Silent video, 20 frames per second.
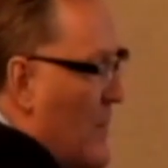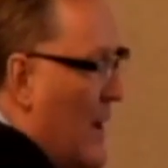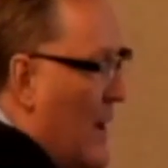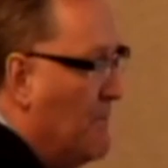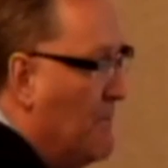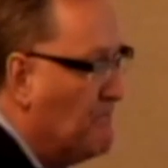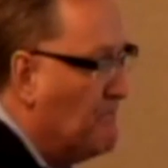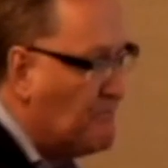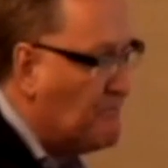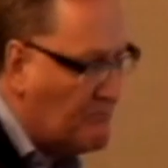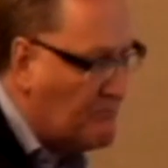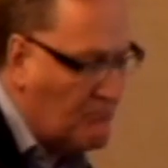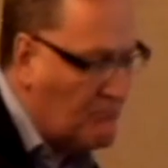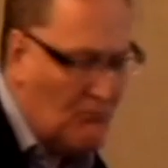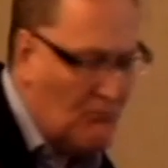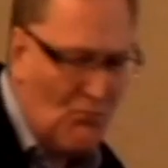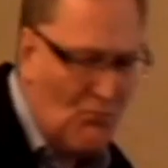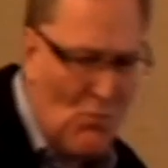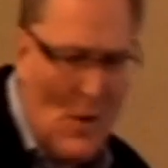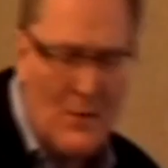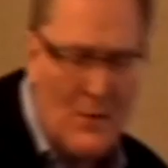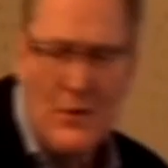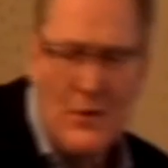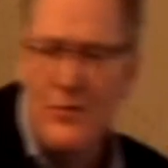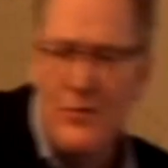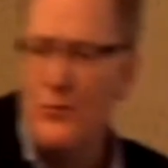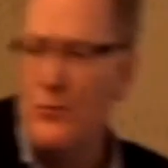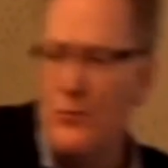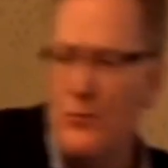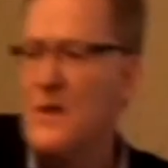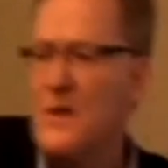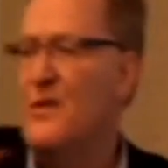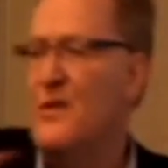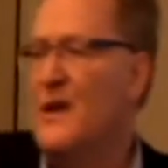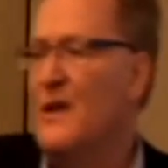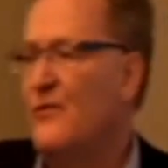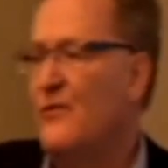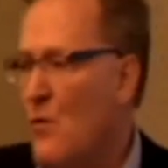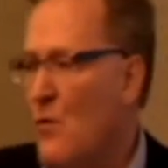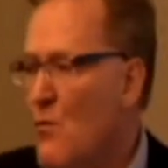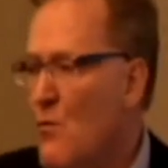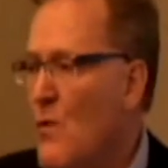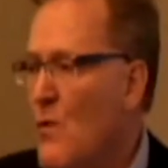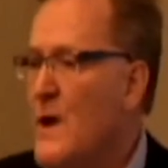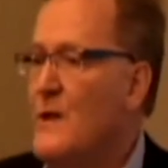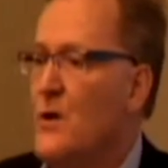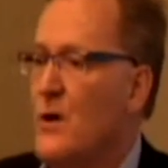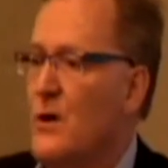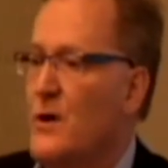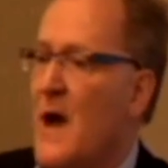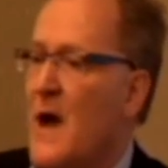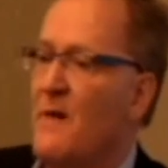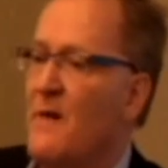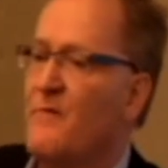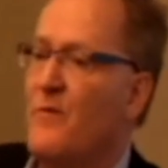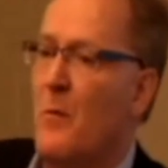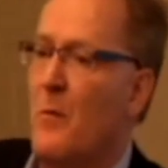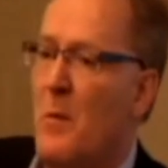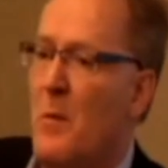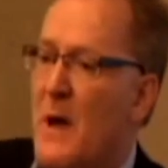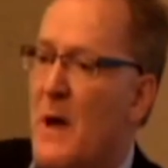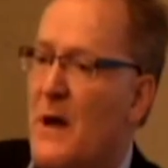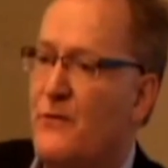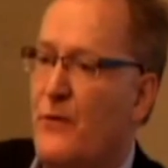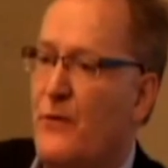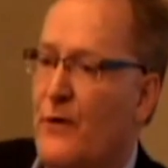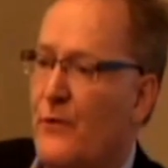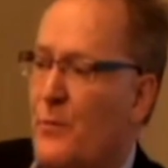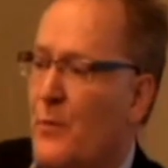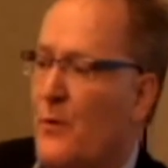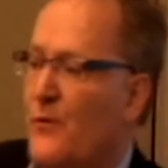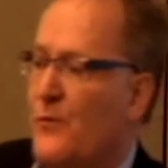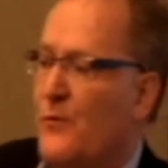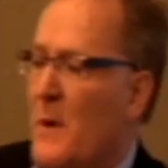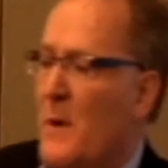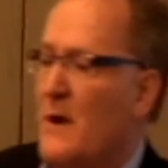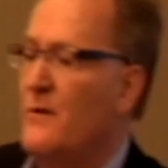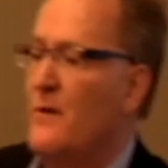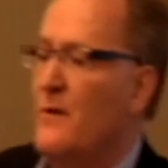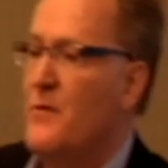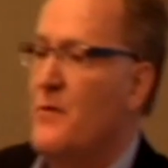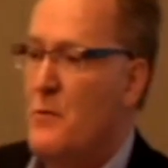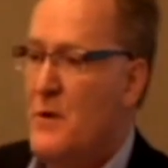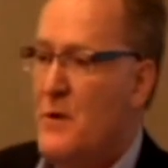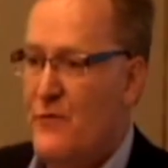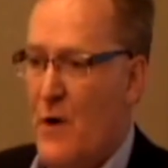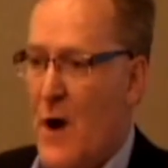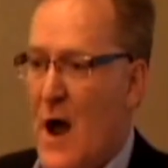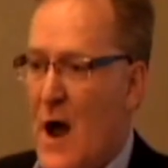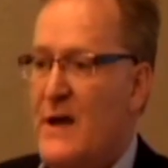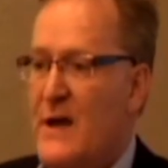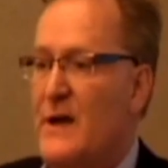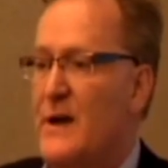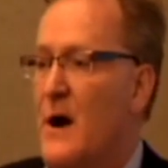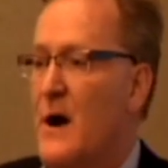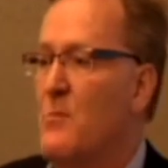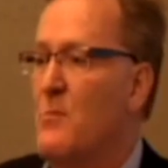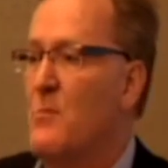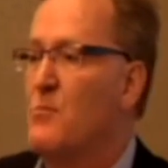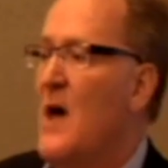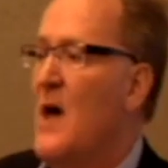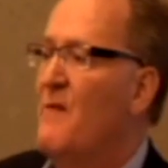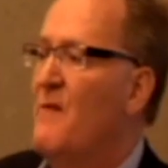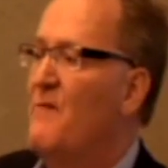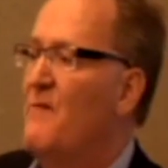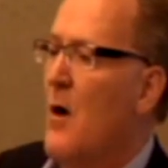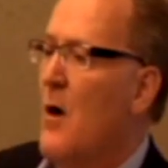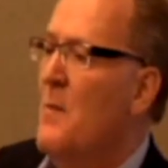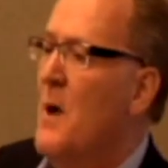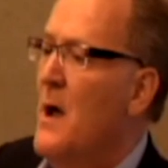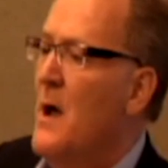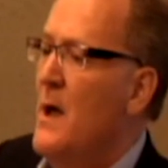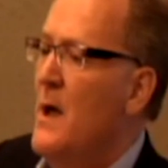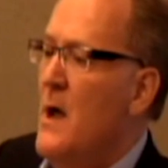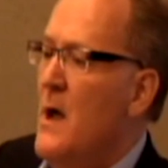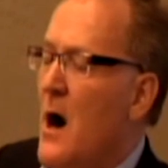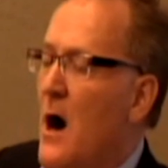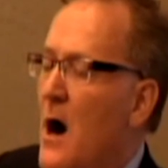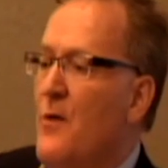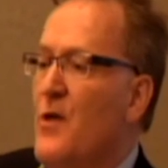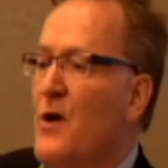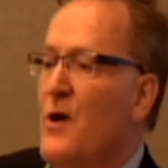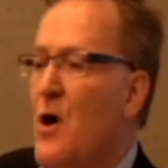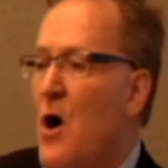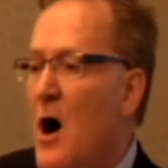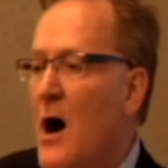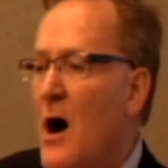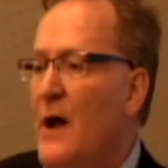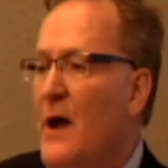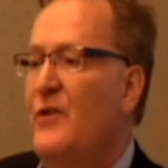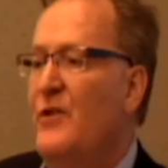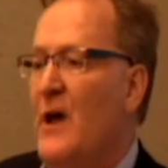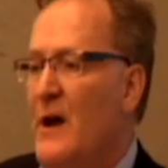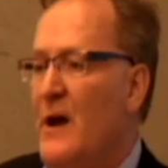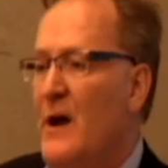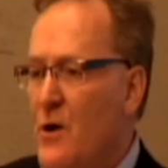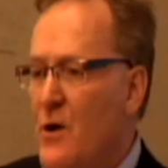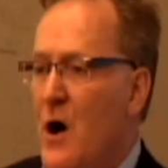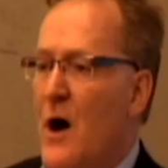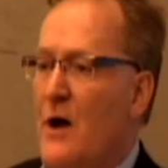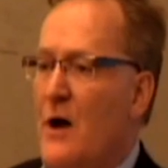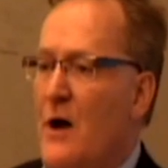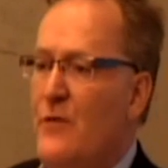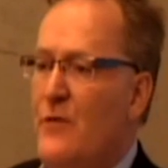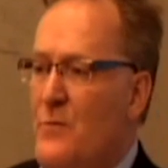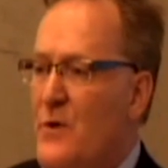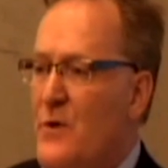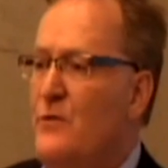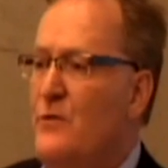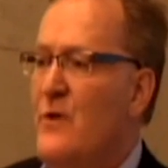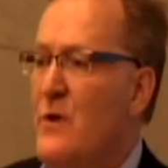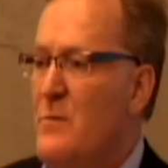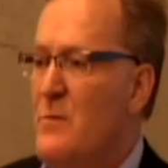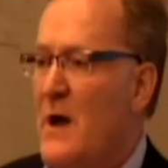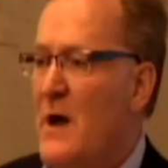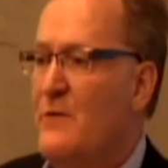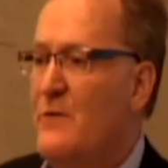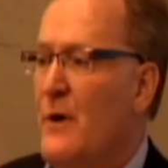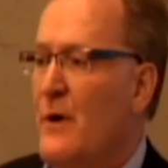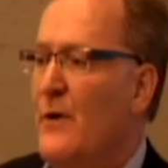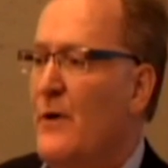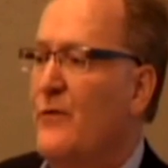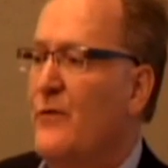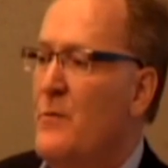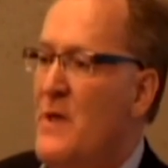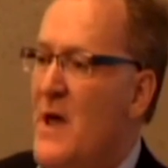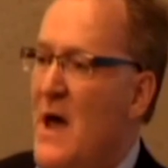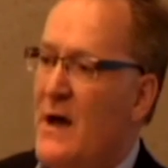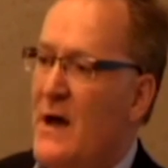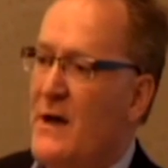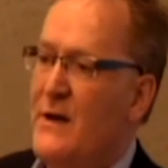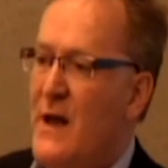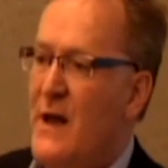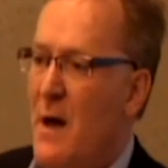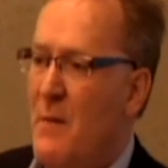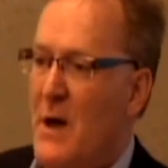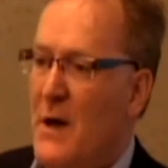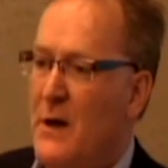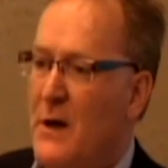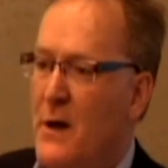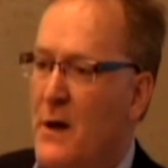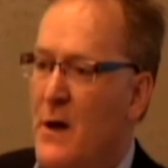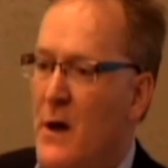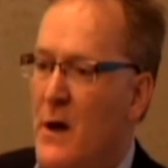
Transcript: but the three things that we look at from a metrics perspective that we track in our platform are the content contribution metrics from the academic.